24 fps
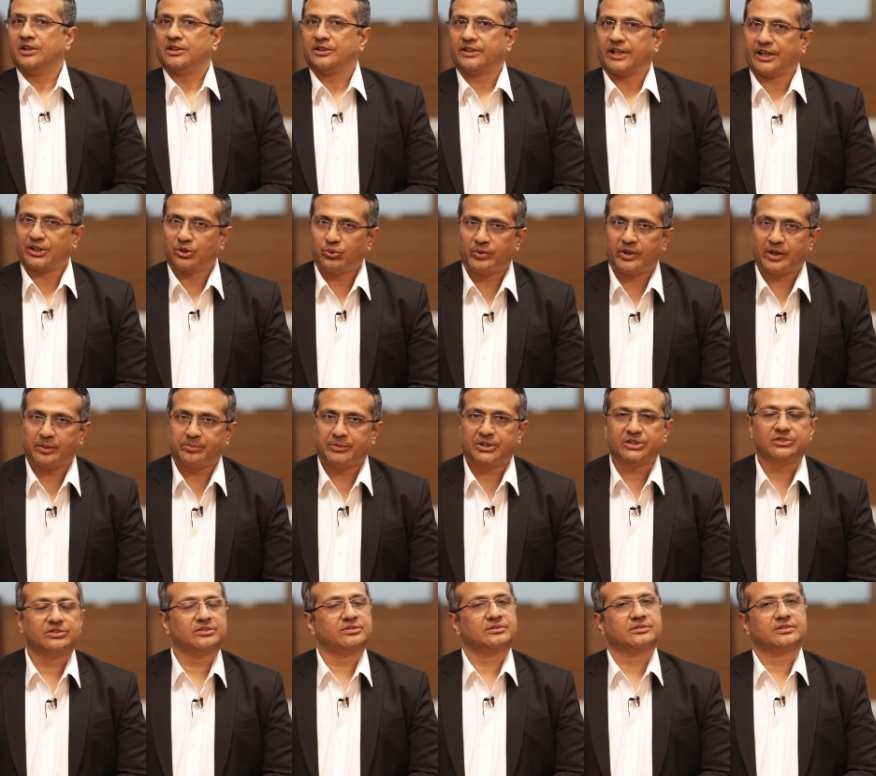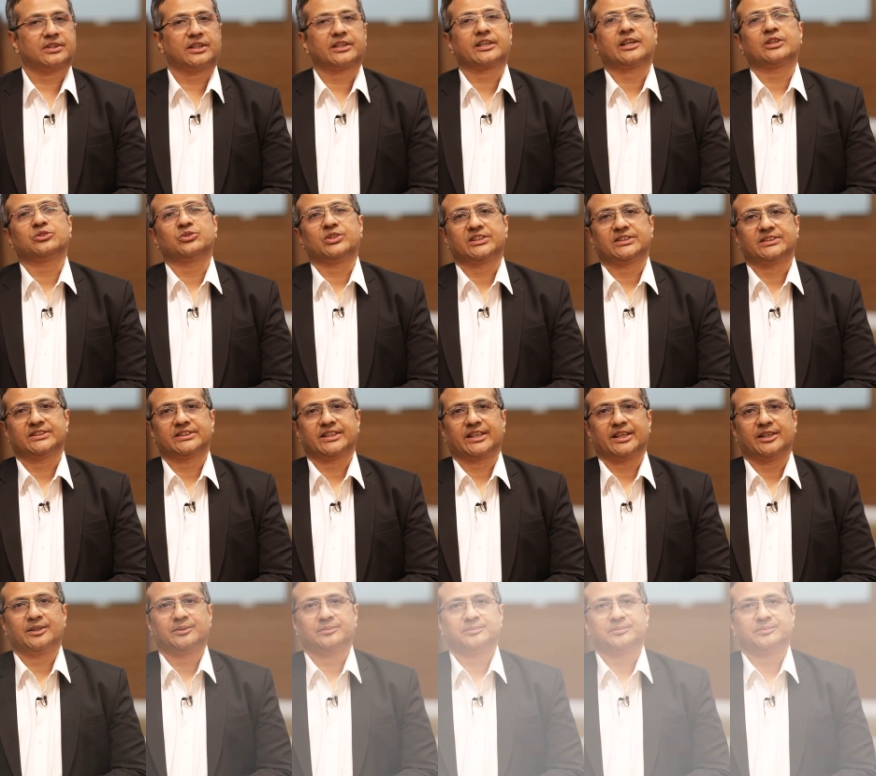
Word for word: Thank you very much. Congratulations again.